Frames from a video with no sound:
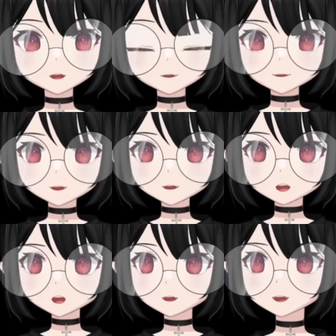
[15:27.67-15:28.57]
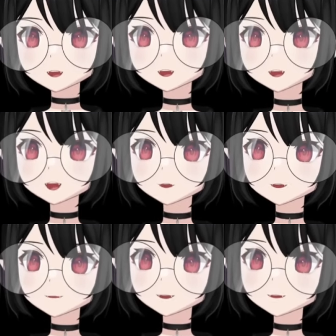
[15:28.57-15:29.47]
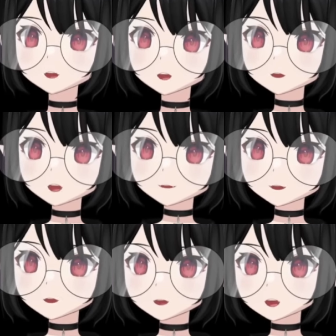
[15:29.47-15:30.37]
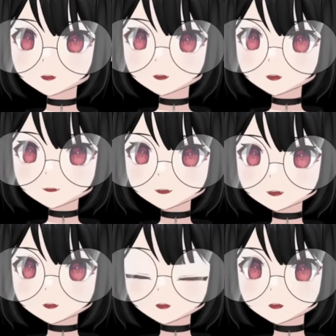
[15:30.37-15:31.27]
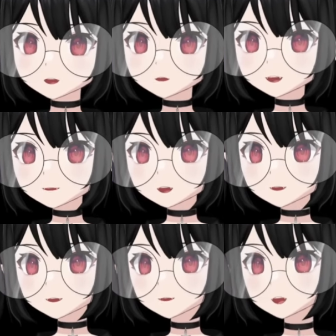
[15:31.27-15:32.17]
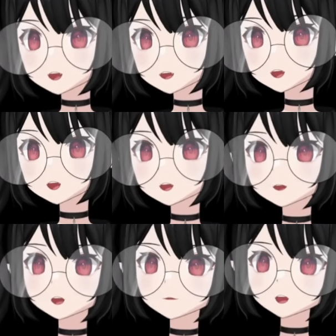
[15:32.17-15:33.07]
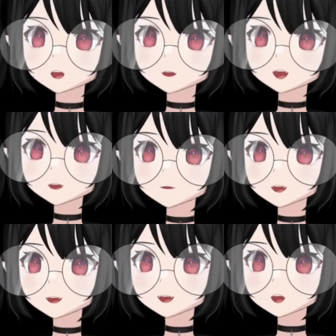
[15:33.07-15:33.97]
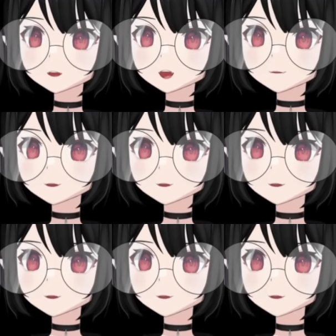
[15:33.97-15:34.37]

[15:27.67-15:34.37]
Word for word: over a joke. And we see some other posts that ratio the initial one by Ducky saying Look, bro, I admit AR Live is